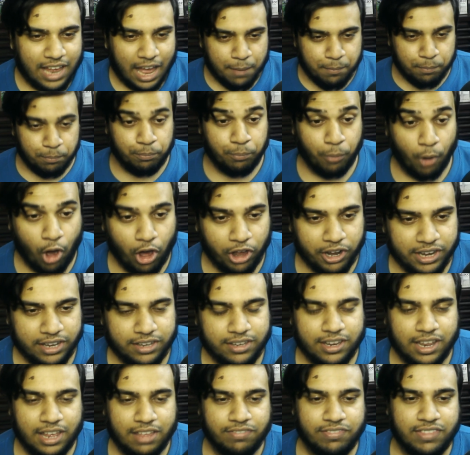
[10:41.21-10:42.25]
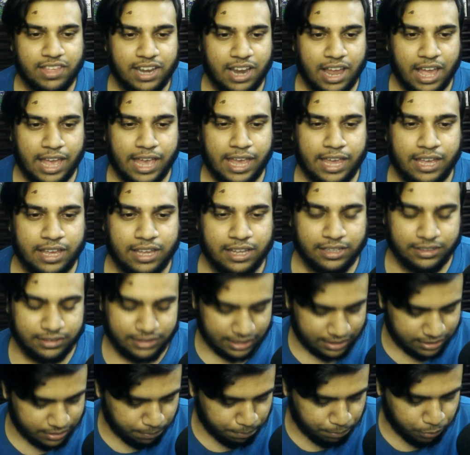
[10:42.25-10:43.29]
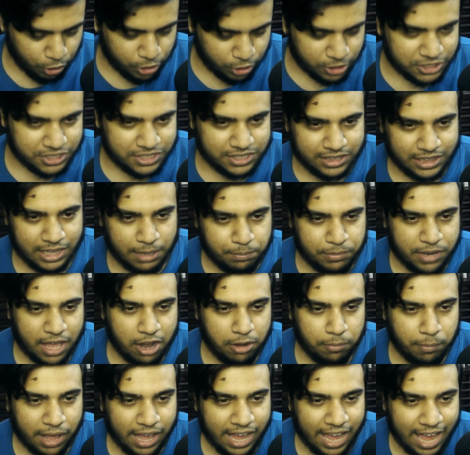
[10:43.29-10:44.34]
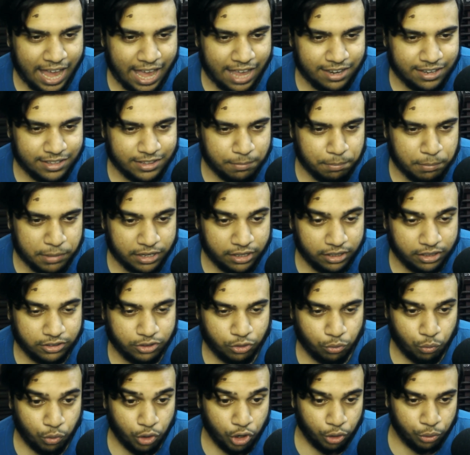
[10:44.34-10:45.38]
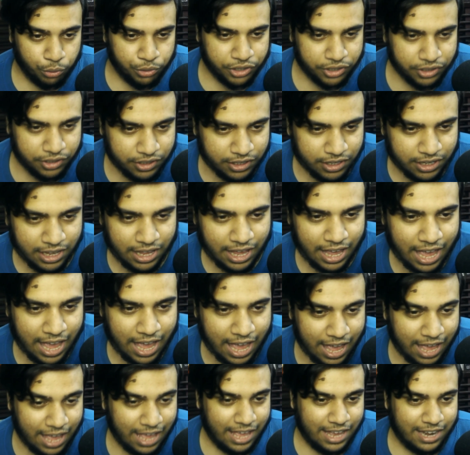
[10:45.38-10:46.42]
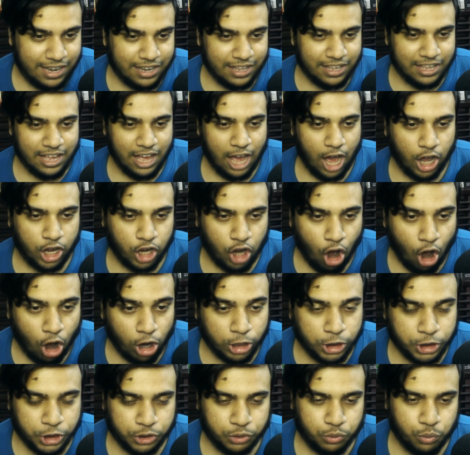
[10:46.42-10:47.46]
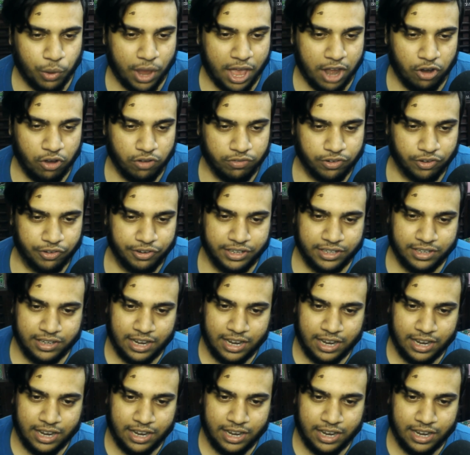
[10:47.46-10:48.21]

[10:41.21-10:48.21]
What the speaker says: I bought it, and then then the book slipped out of my hand in the middle of the road, and a car just ran over it.